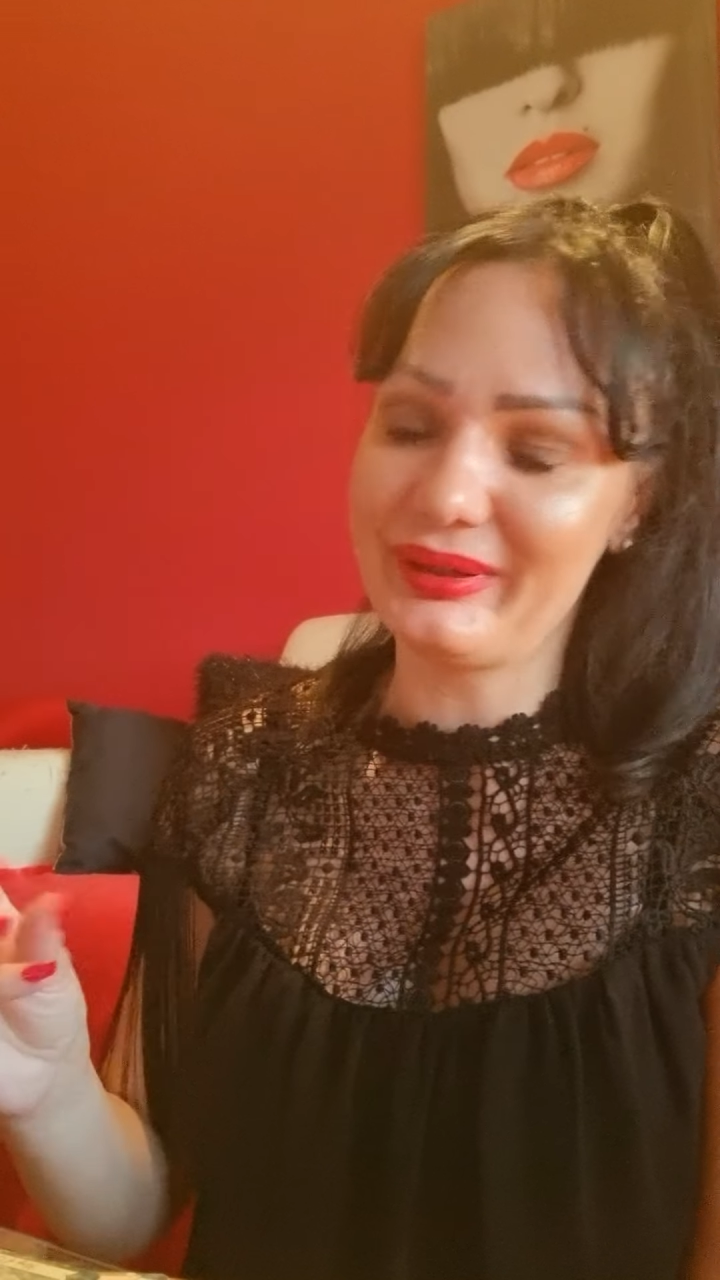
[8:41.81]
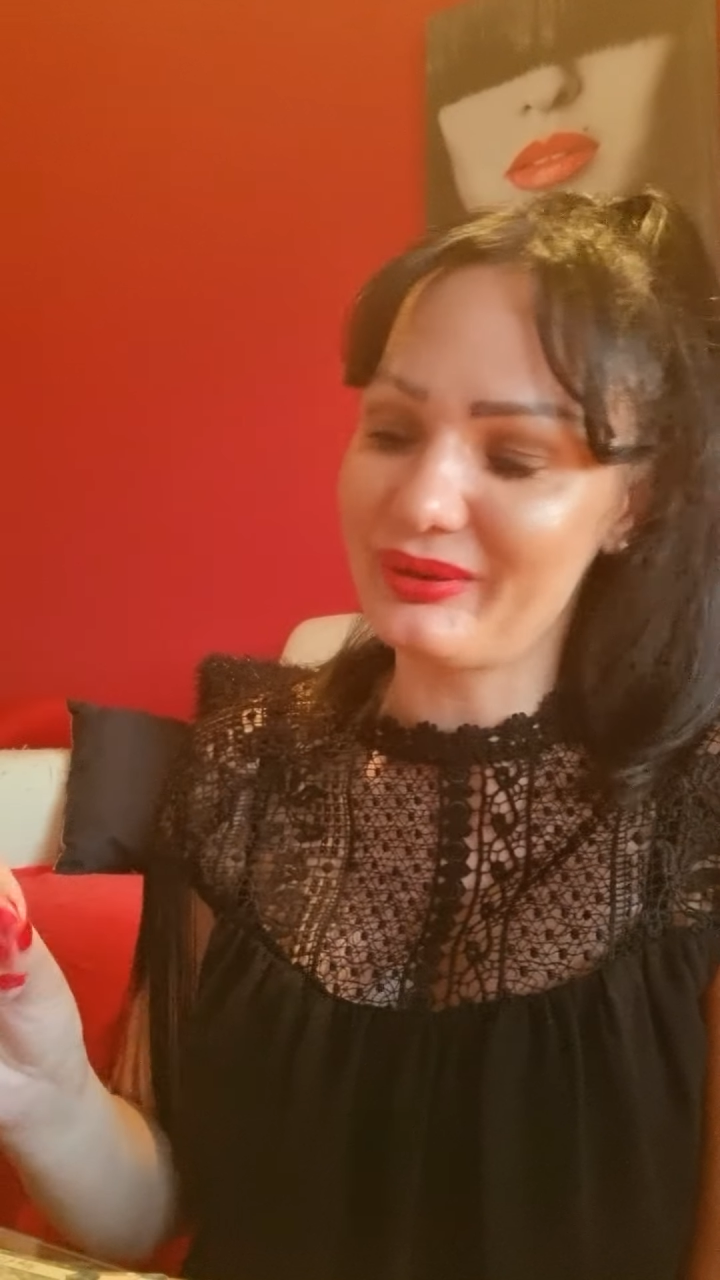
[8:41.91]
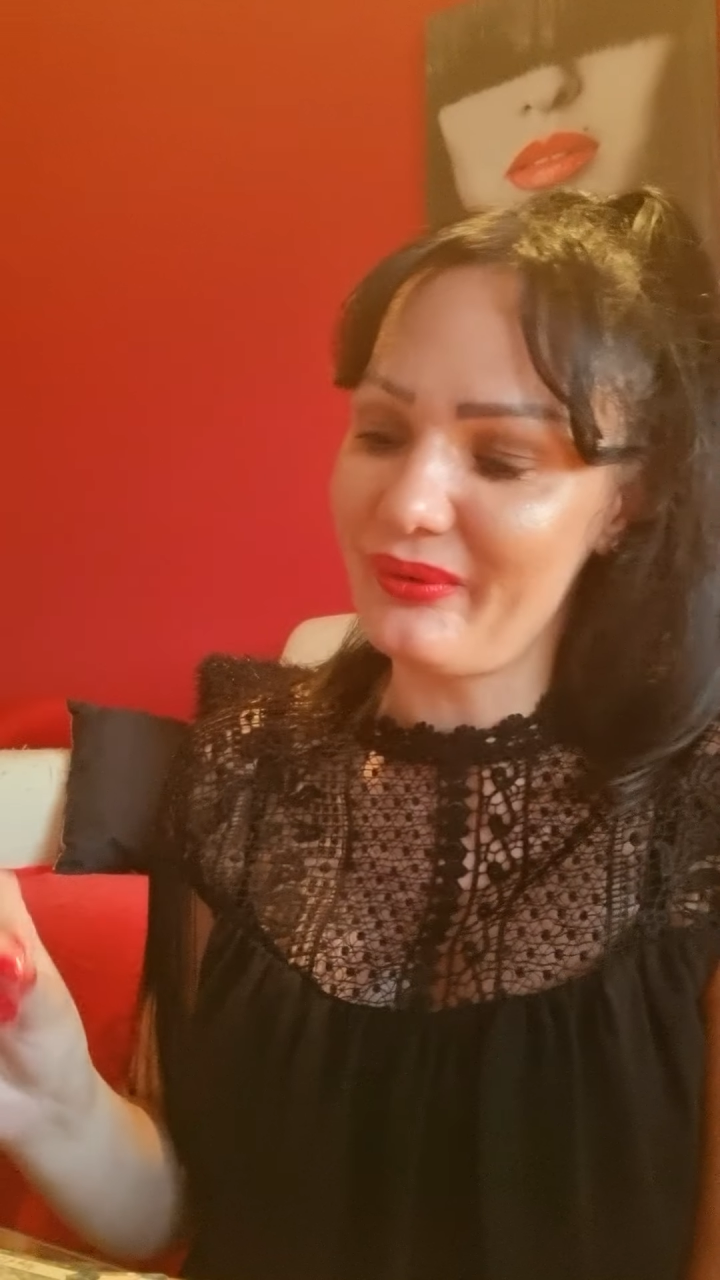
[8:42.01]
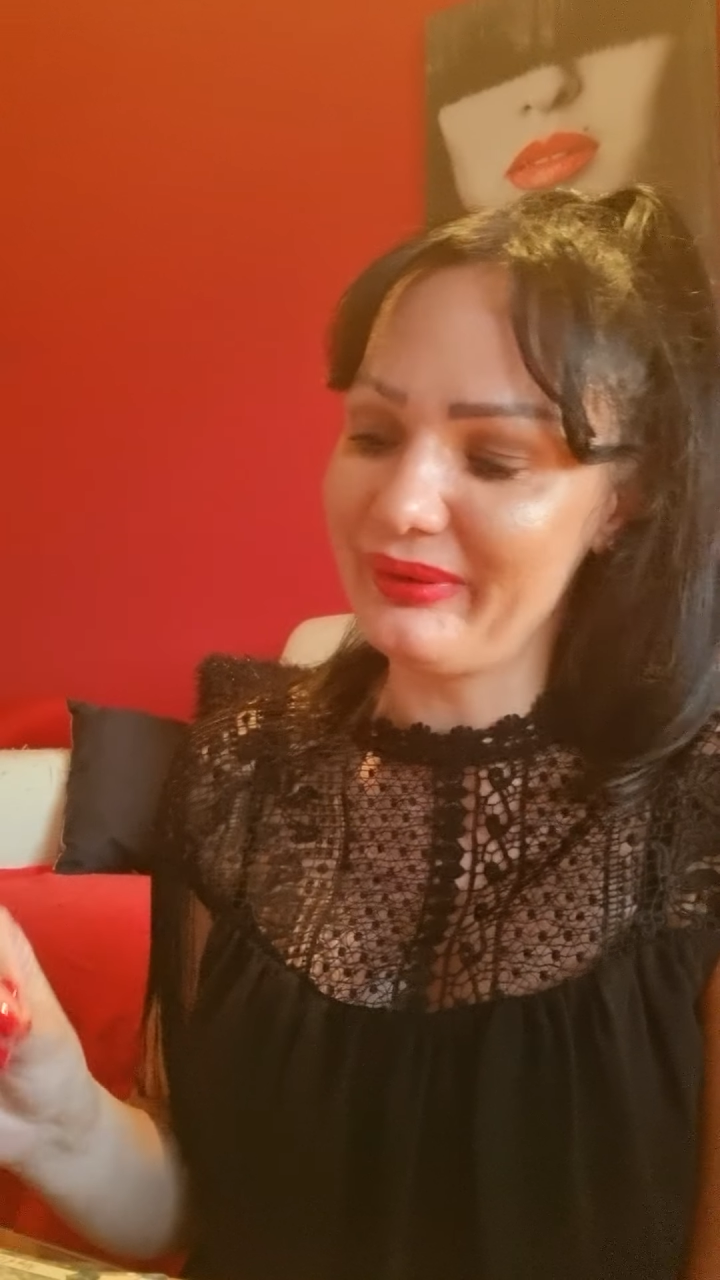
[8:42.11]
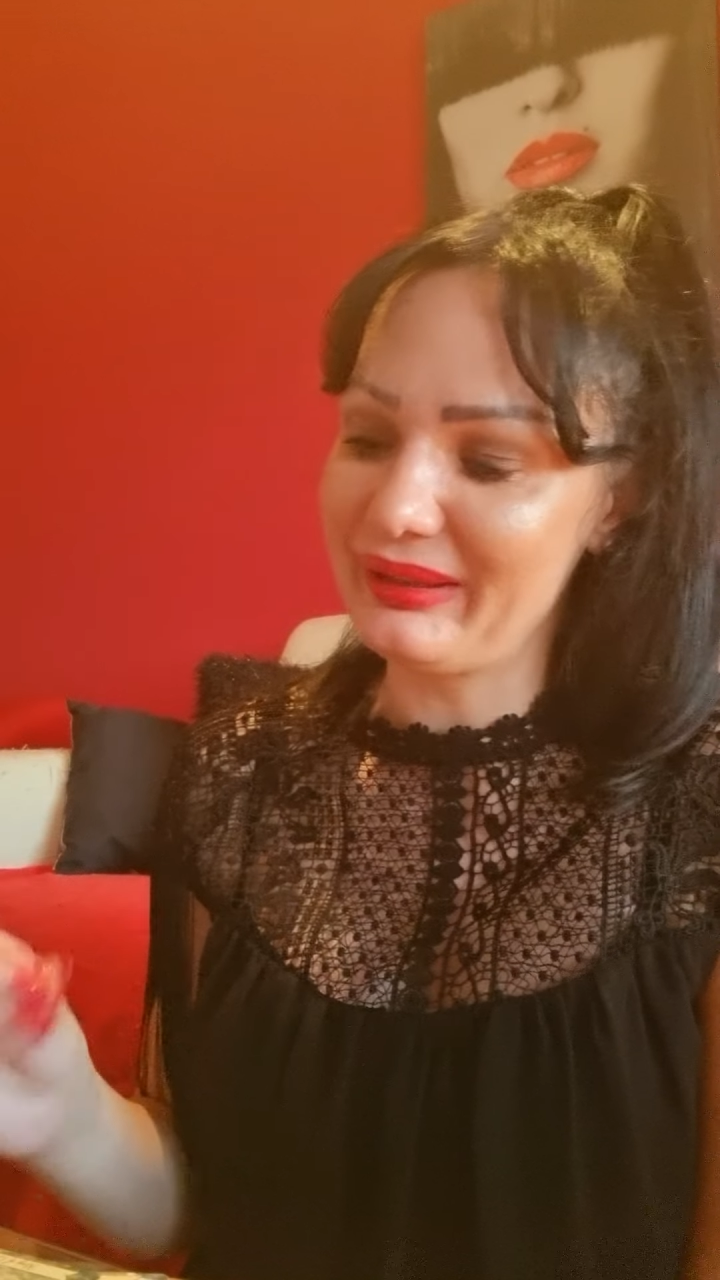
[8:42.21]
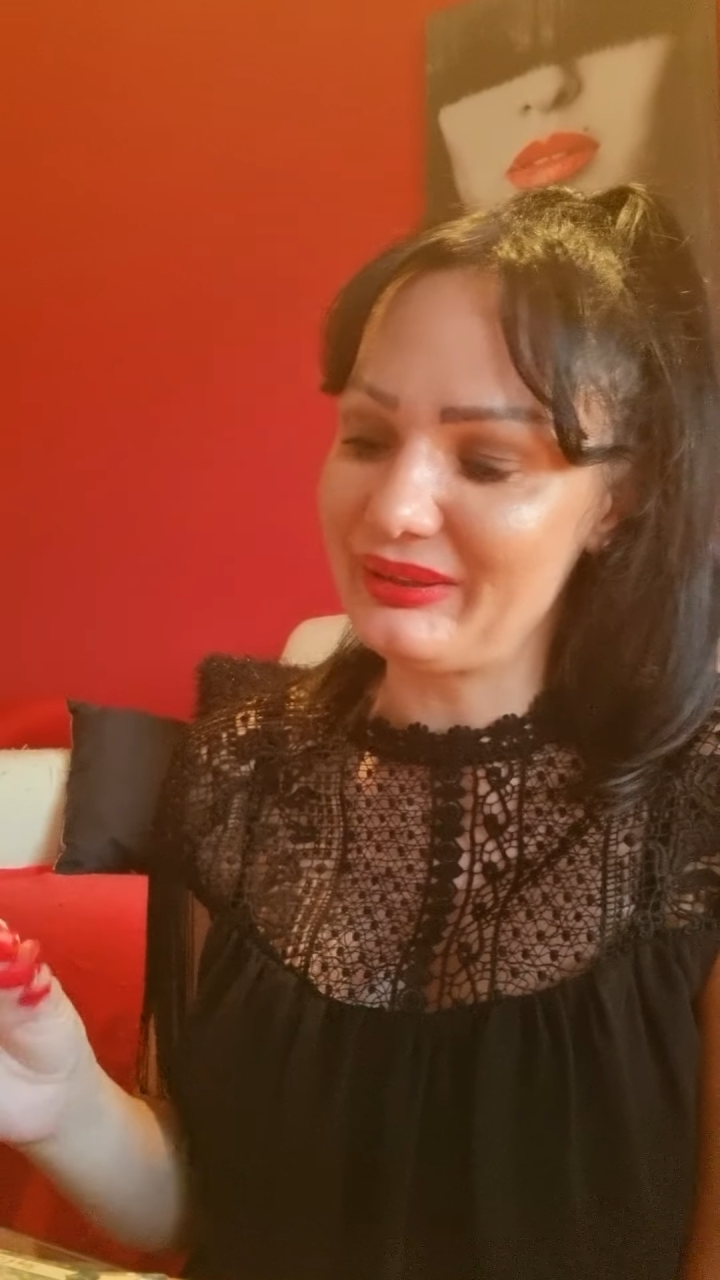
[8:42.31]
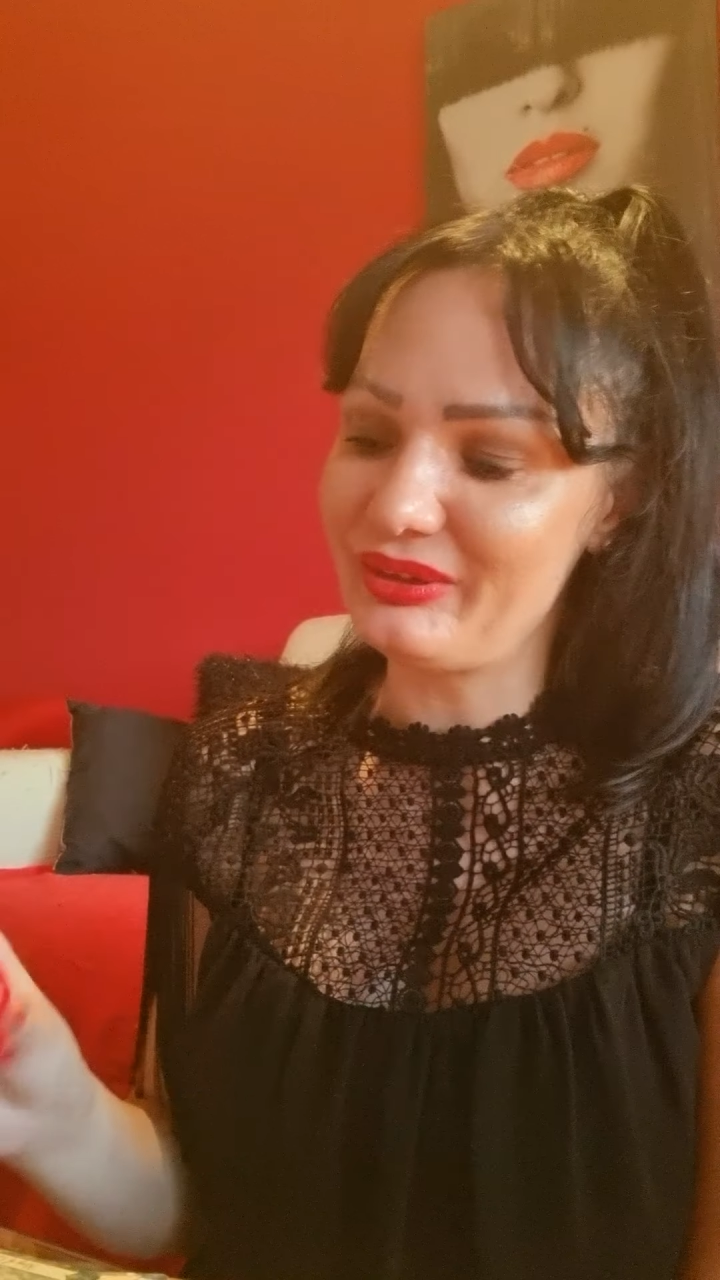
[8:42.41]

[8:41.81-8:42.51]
are going